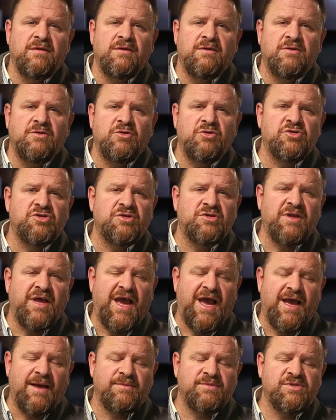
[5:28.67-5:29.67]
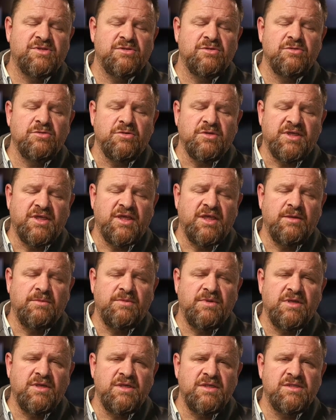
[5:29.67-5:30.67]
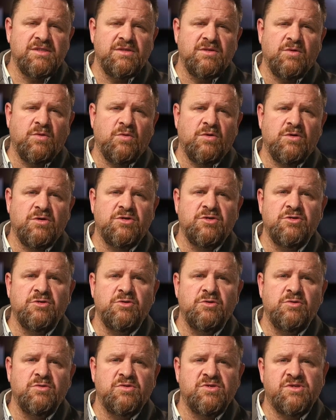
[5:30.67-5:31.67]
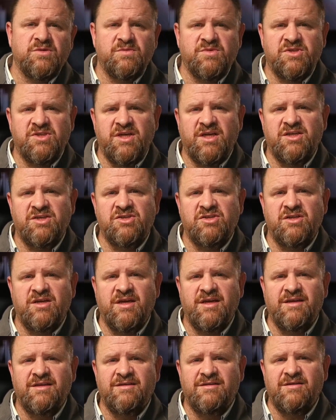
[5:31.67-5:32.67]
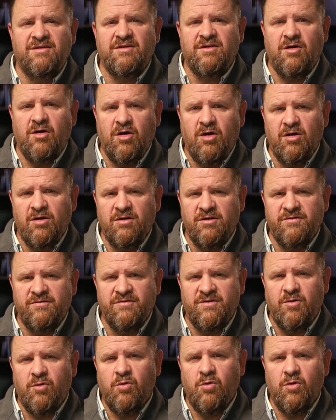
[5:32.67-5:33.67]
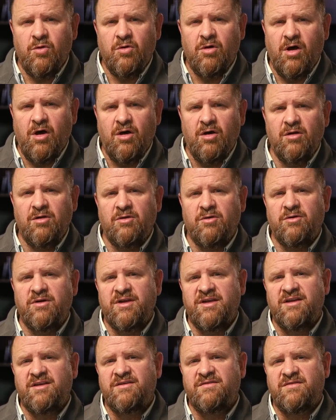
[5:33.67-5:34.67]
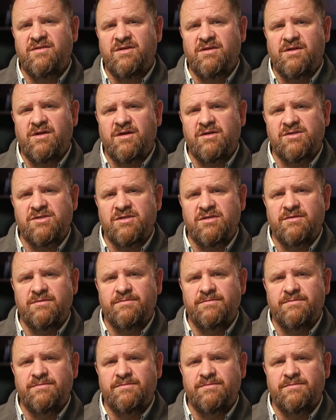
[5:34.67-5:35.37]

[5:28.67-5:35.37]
You should absolutely keep these in order to substantiate all or any of the deduction.